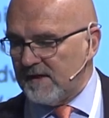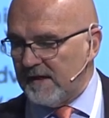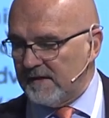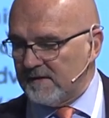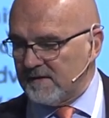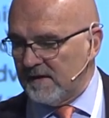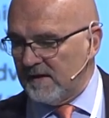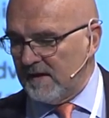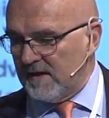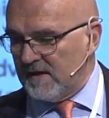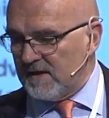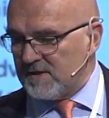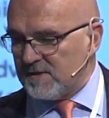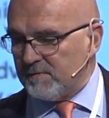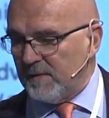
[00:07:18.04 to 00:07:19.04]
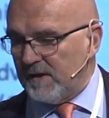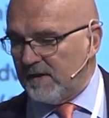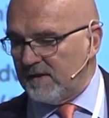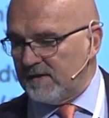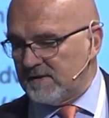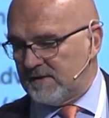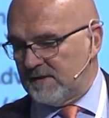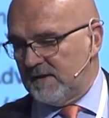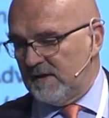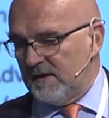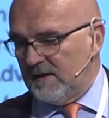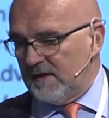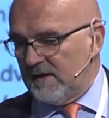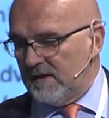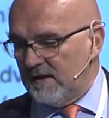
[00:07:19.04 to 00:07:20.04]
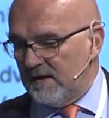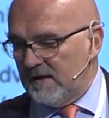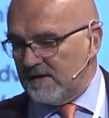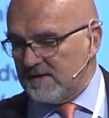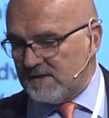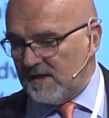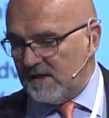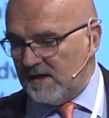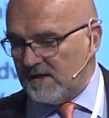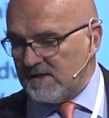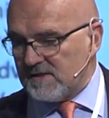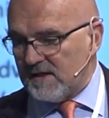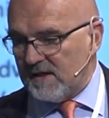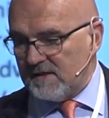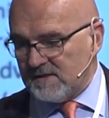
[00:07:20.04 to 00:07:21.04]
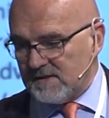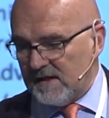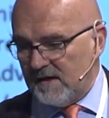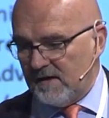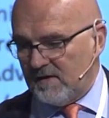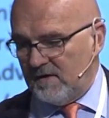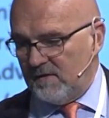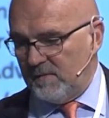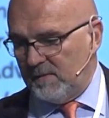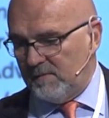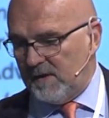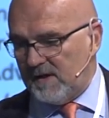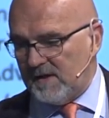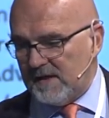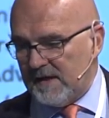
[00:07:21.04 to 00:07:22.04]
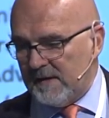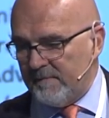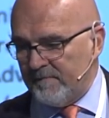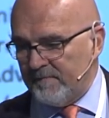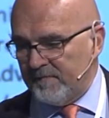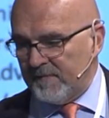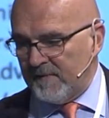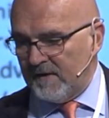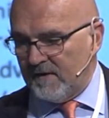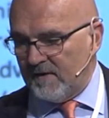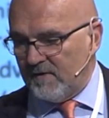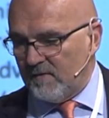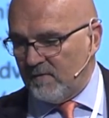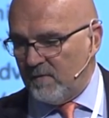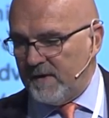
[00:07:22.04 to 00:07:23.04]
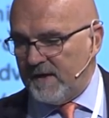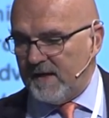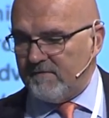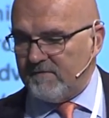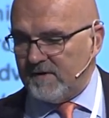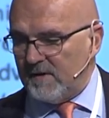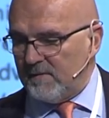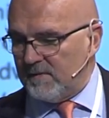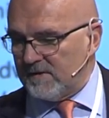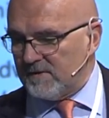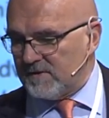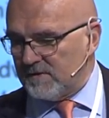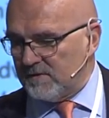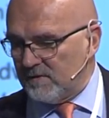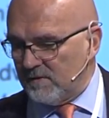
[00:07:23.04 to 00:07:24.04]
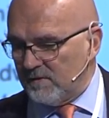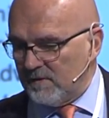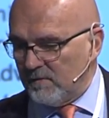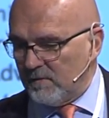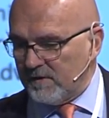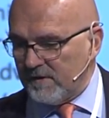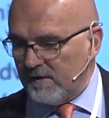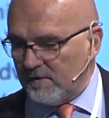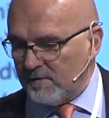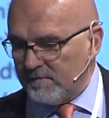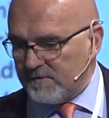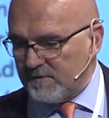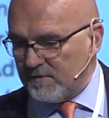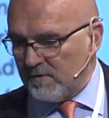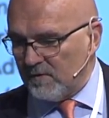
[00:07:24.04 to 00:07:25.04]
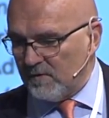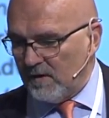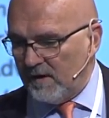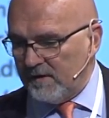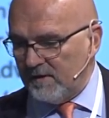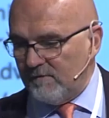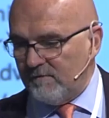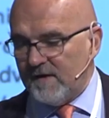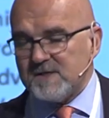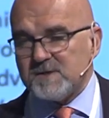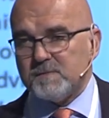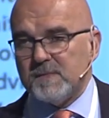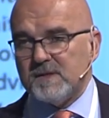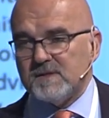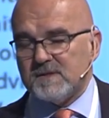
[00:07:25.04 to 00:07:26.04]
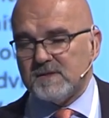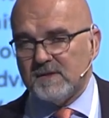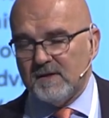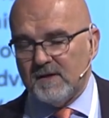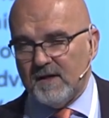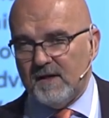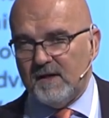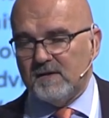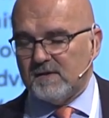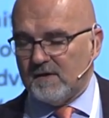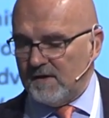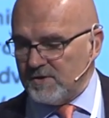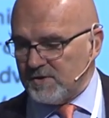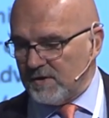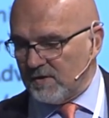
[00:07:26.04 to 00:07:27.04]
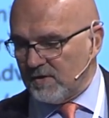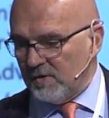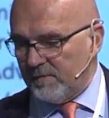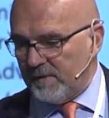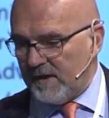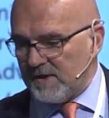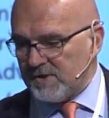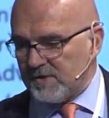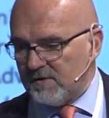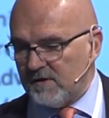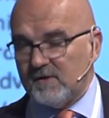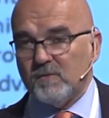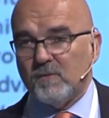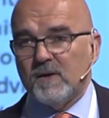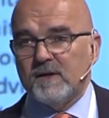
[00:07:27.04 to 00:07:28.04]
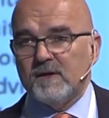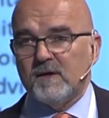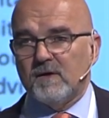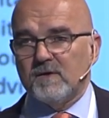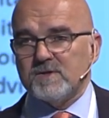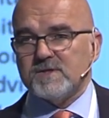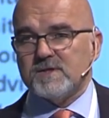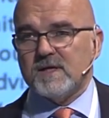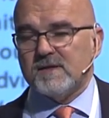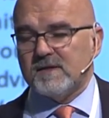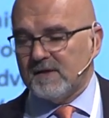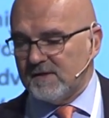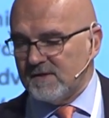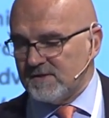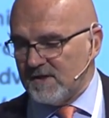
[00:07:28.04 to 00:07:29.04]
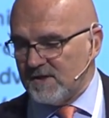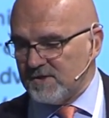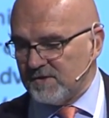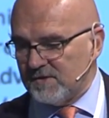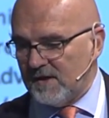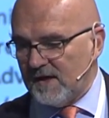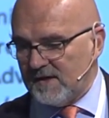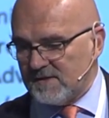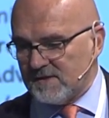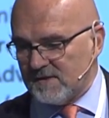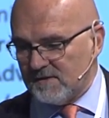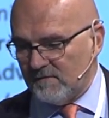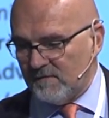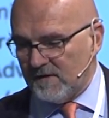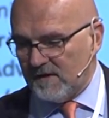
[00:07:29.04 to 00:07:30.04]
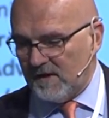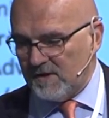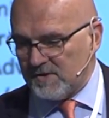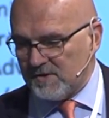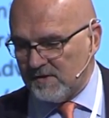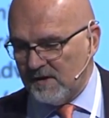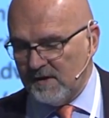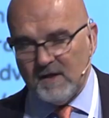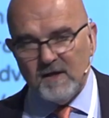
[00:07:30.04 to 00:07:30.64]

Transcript: health, smart uh, cities, and telecom and media we have the number two, the working group two on investment and international cooperation, and one on standardization and certification.